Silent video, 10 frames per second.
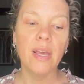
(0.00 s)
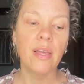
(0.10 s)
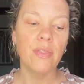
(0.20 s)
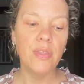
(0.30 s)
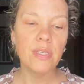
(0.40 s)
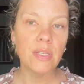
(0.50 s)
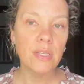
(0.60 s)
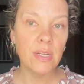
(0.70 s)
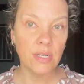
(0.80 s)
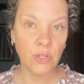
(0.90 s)
this is
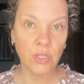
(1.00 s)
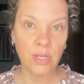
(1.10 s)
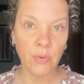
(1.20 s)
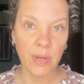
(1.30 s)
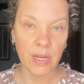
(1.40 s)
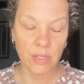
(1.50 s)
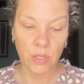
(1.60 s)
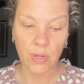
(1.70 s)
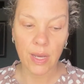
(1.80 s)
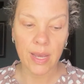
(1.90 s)
an interesting way to do
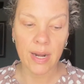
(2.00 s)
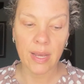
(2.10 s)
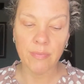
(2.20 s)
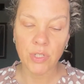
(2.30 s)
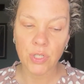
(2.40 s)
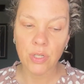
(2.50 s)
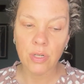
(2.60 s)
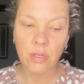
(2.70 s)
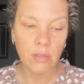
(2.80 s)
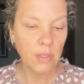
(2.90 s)
it. And I'm
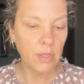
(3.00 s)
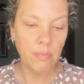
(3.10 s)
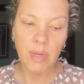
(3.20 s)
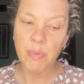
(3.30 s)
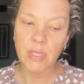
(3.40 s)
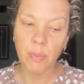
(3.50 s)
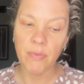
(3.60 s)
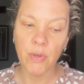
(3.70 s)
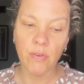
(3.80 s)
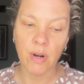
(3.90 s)
sure maybe some of
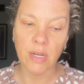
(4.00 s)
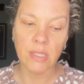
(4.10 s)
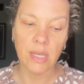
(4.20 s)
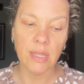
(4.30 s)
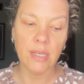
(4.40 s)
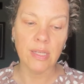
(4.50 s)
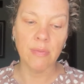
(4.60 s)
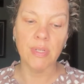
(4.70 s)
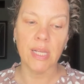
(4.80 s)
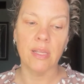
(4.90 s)
you have already seen this.
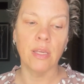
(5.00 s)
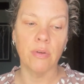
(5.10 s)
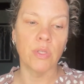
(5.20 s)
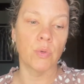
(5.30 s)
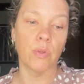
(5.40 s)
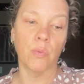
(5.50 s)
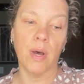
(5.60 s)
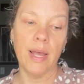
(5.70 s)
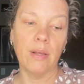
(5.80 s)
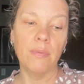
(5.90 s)
I'm telling you it's
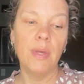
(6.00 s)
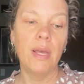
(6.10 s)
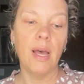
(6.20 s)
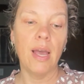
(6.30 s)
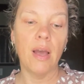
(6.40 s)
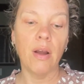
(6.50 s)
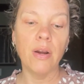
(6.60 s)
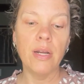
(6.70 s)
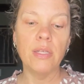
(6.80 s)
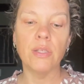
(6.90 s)
worthwhile. I
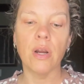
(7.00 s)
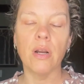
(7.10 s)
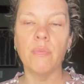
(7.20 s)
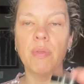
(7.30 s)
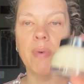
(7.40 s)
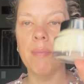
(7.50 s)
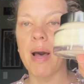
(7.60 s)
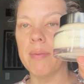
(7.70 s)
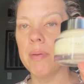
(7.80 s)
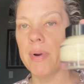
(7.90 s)
already started with my
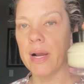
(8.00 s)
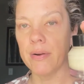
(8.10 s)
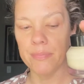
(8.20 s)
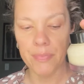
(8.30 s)
Bobbi Brown